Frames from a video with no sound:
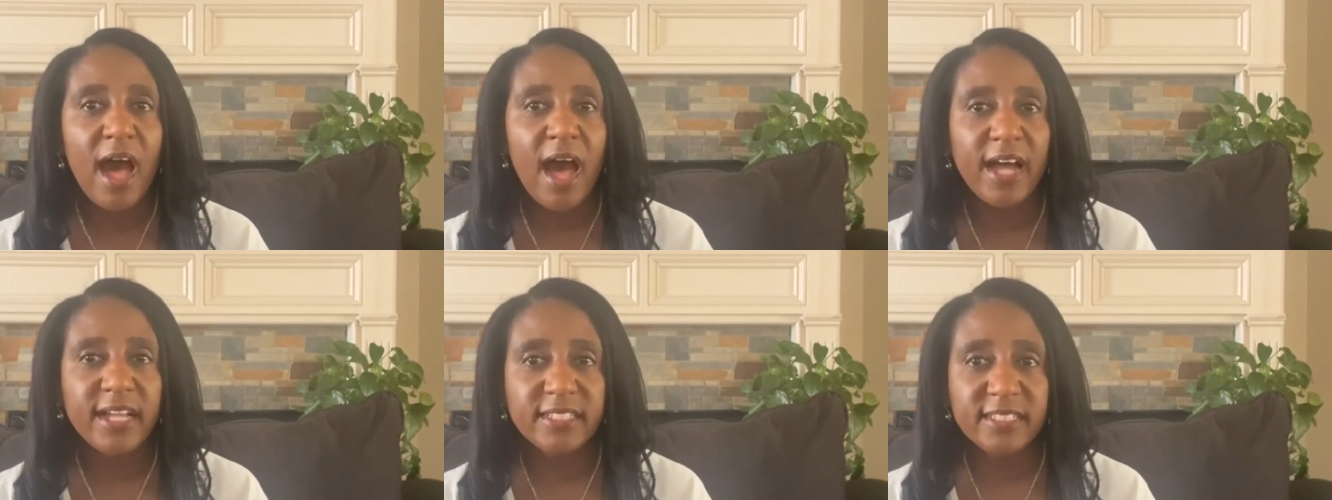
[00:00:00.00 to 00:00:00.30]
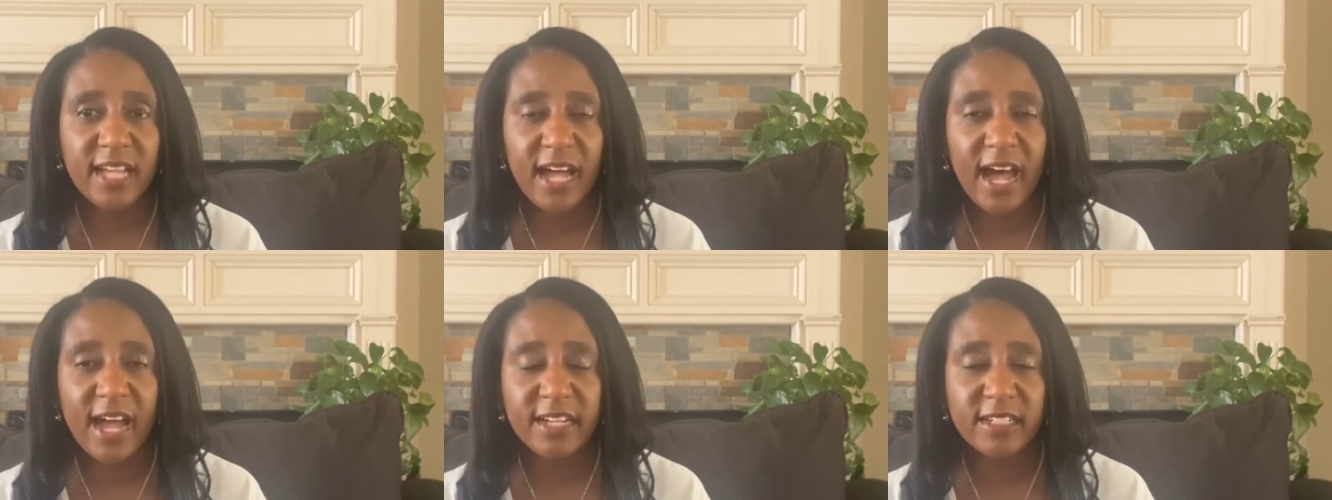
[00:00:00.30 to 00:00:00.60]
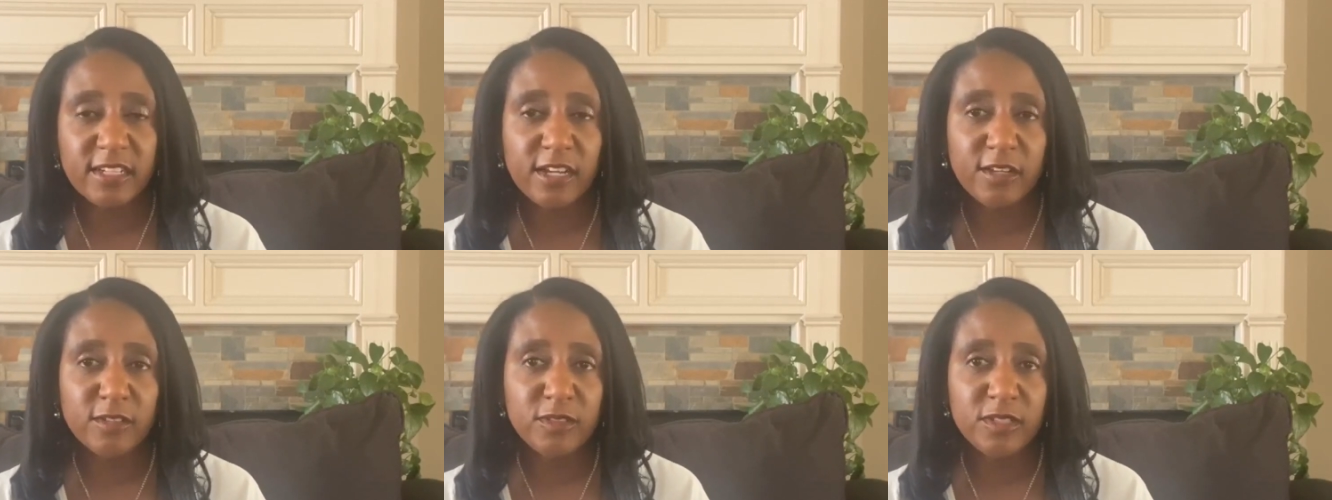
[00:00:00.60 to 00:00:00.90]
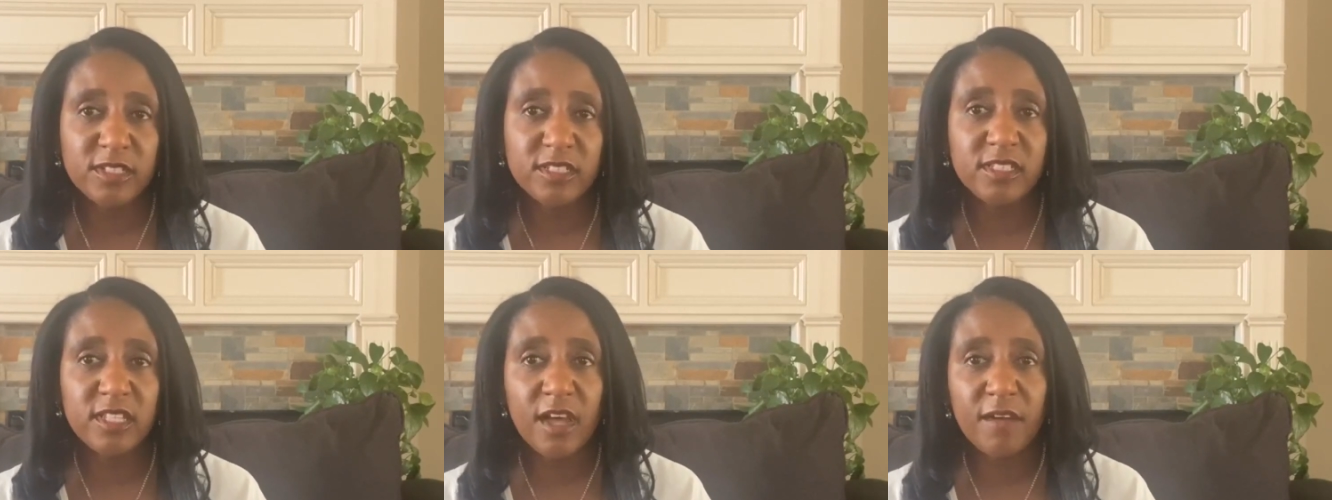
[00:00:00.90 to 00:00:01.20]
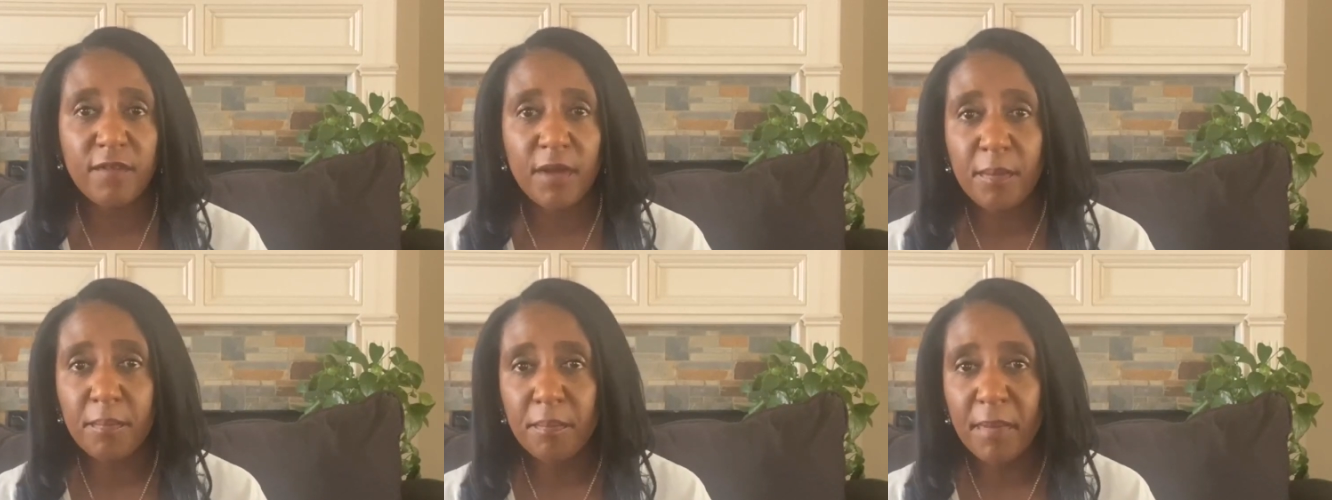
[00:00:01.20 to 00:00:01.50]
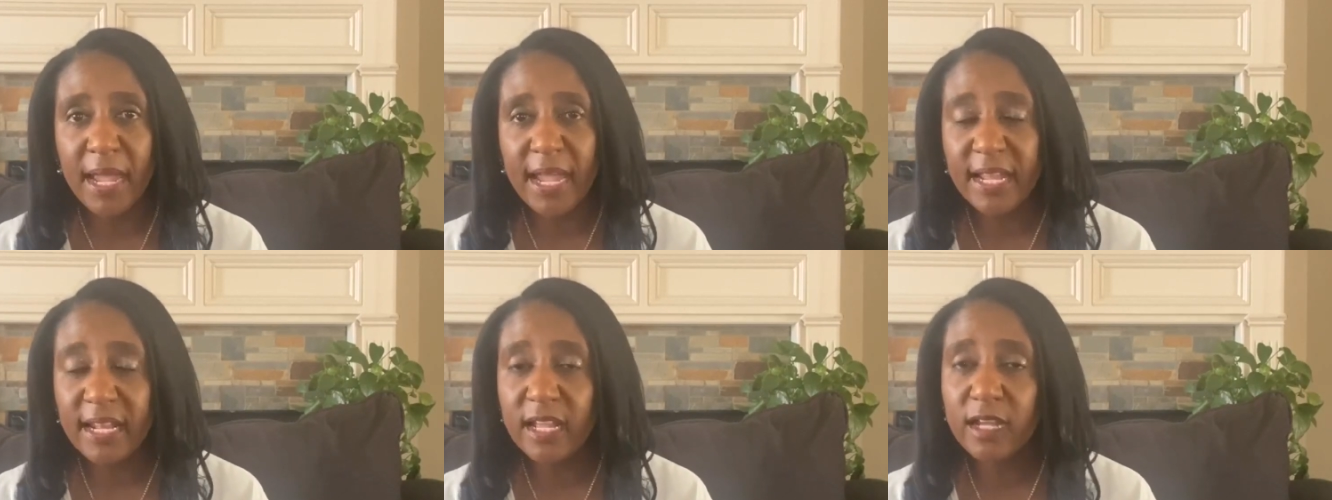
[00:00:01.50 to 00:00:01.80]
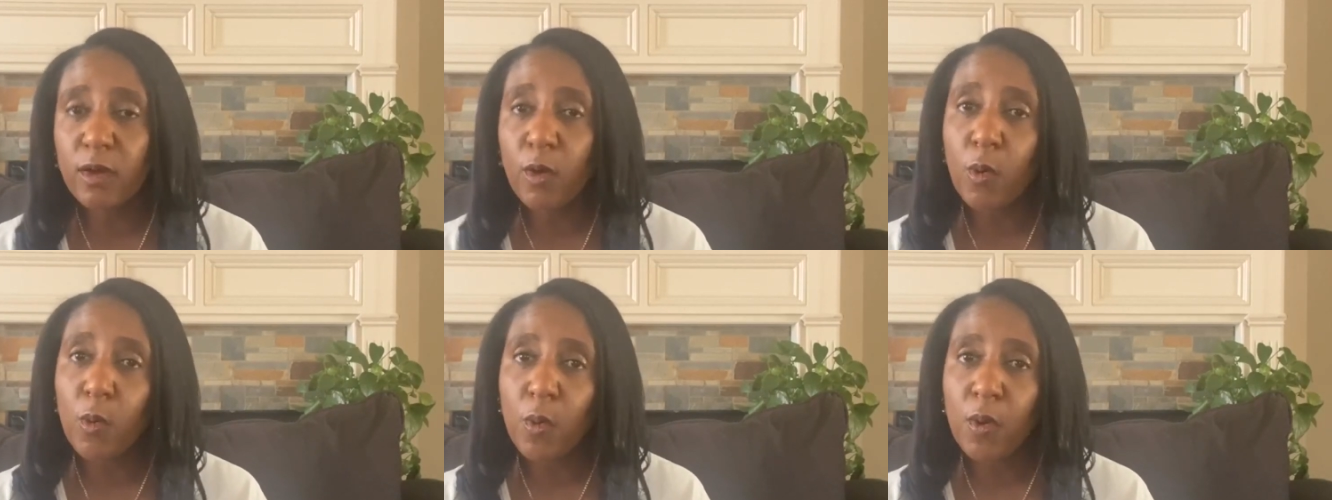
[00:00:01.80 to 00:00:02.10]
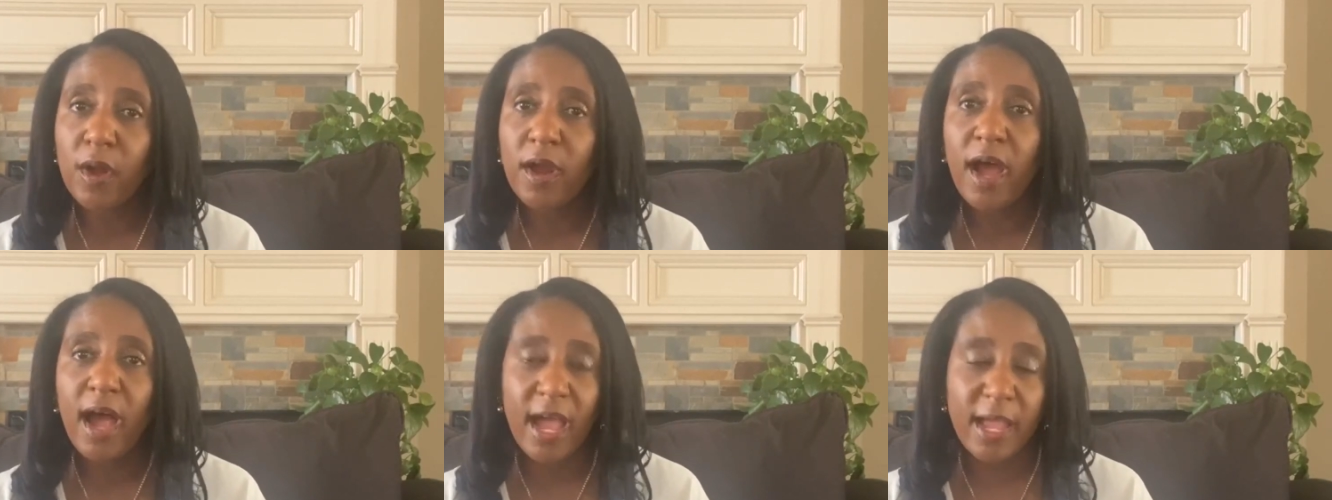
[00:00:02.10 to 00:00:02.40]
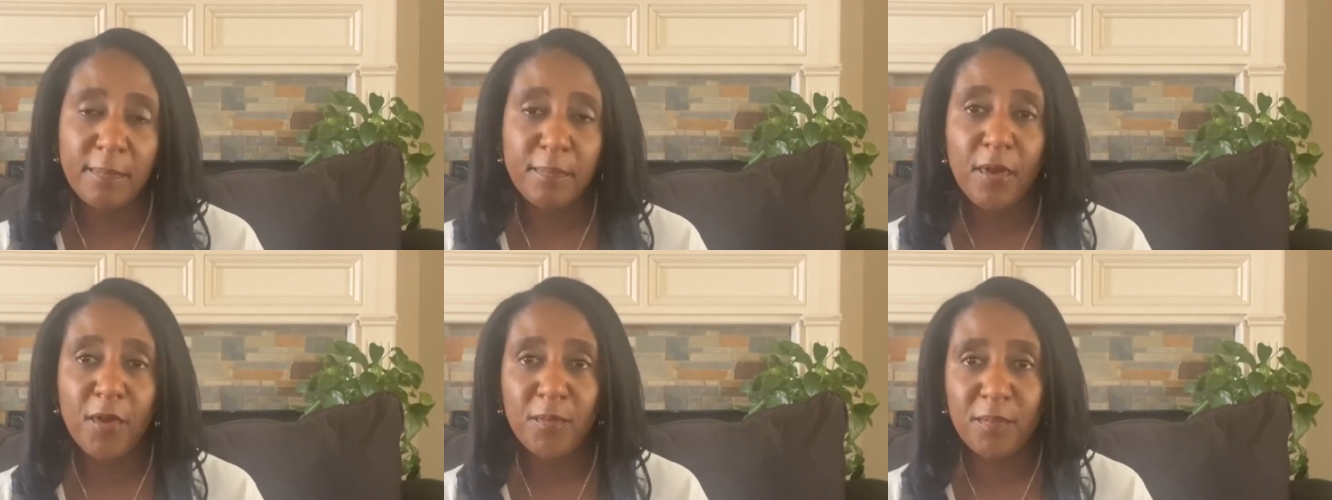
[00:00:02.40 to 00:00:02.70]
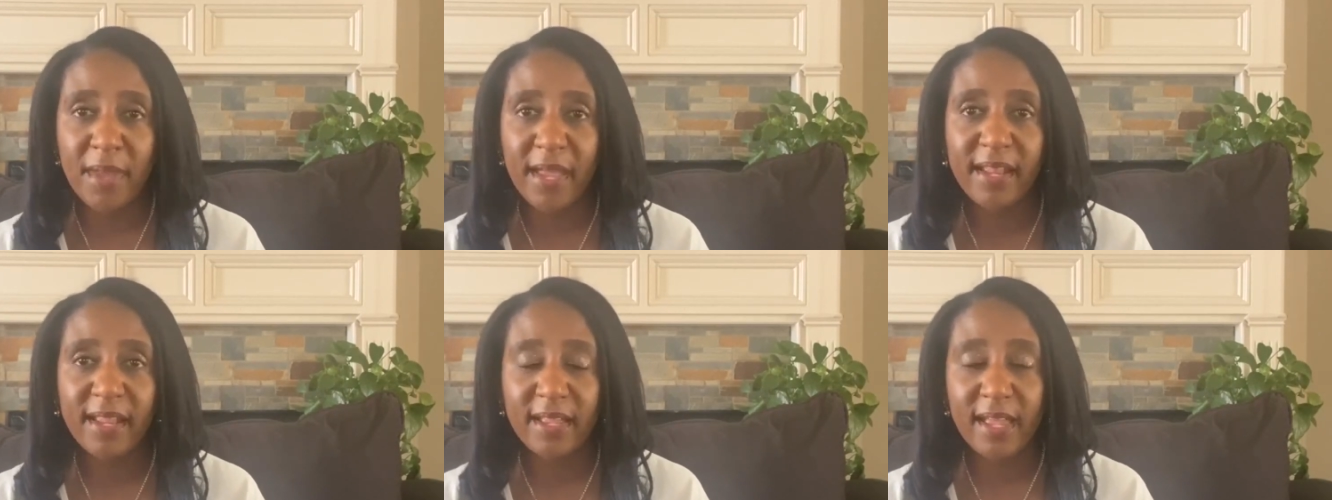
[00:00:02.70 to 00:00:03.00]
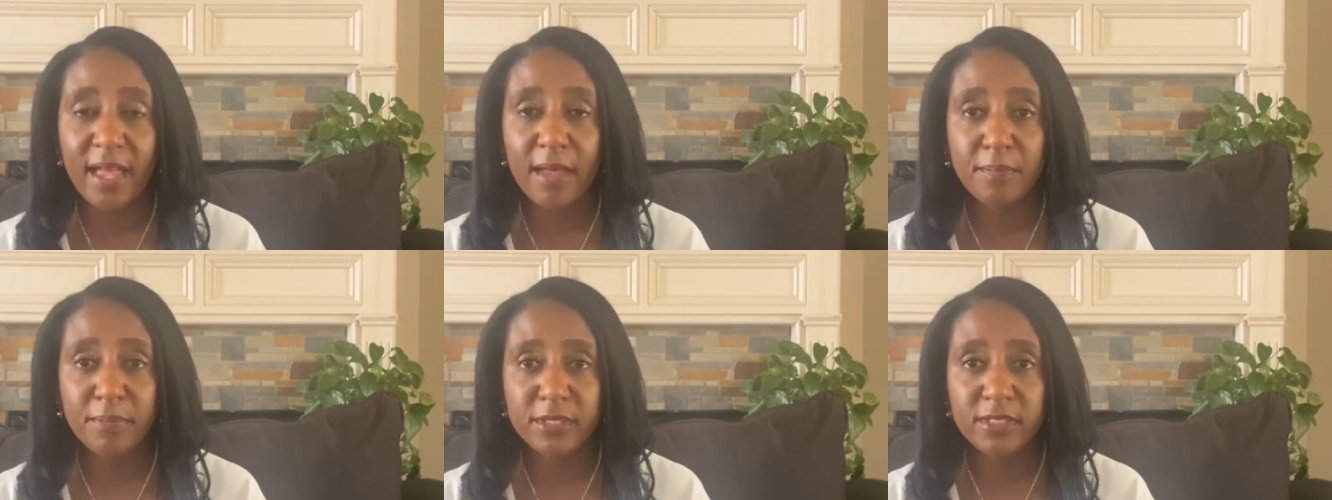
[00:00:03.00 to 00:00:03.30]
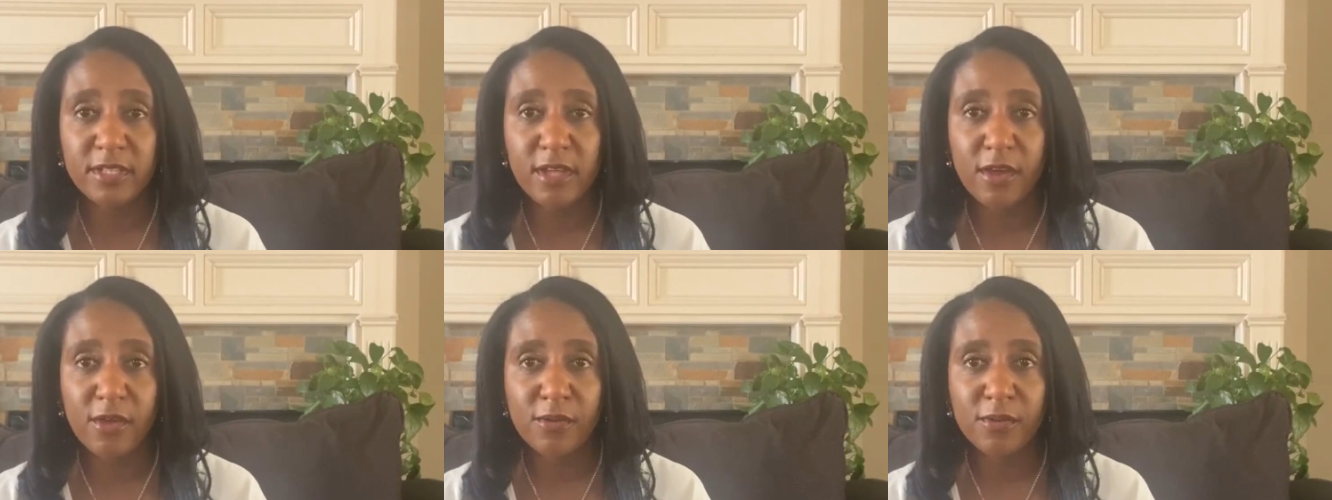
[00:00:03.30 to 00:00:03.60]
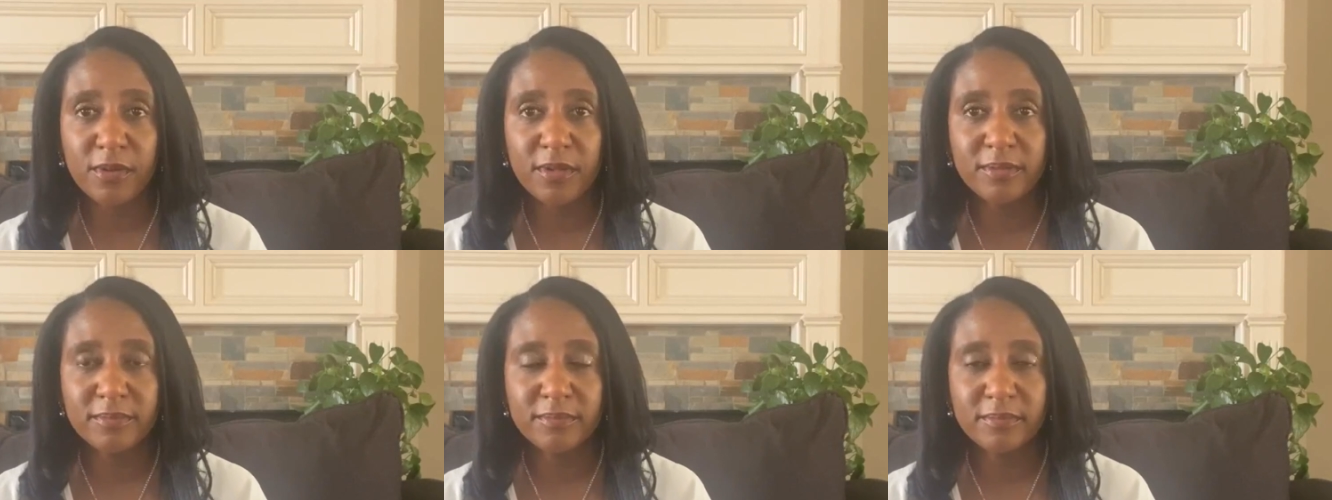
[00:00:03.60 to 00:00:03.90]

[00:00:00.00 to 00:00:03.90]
a diagnosis of a manic or hypomanic episode.